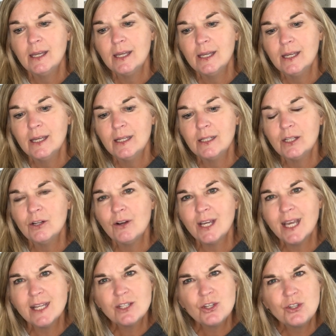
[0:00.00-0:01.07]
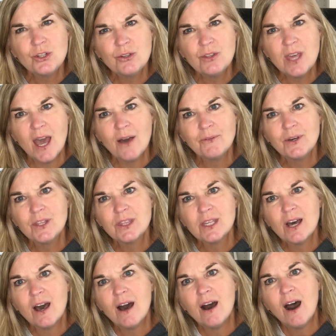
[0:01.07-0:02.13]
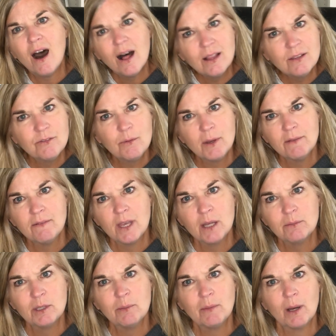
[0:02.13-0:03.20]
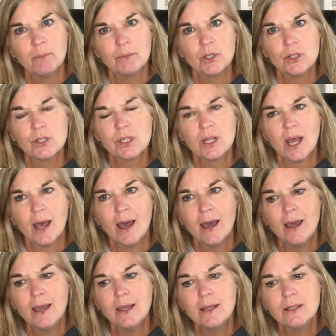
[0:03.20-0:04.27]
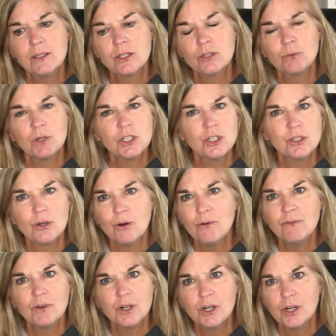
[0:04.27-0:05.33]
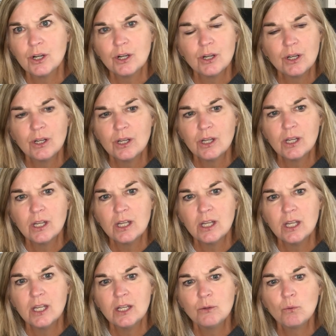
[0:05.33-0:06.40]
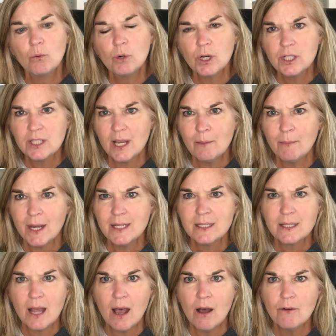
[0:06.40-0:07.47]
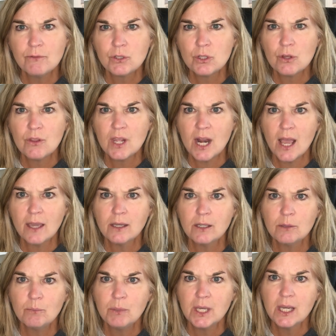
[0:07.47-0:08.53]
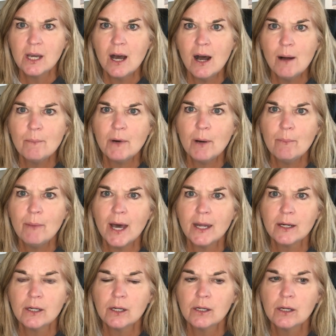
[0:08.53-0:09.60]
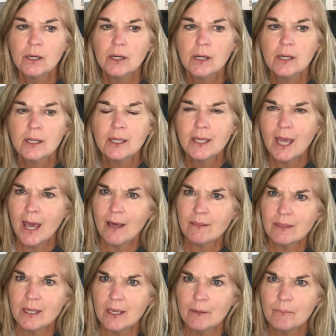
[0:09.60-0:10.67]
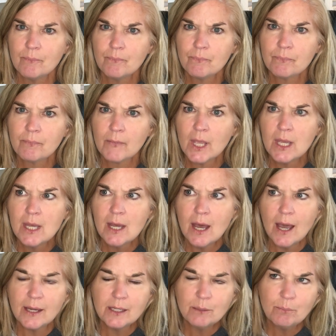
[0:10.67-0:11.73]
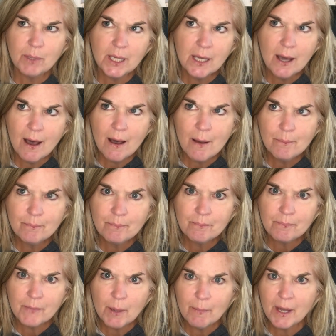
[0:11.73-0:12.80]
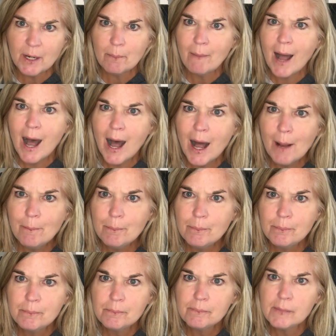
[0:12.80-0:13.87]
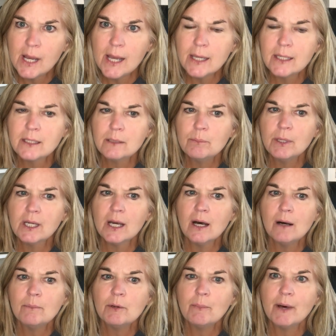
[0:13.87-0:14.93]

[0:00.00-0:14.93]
And, I got to do that with all of my family members. I switched over and worked on myself so that I could become a better Kathy. I could become a better mom. I could become a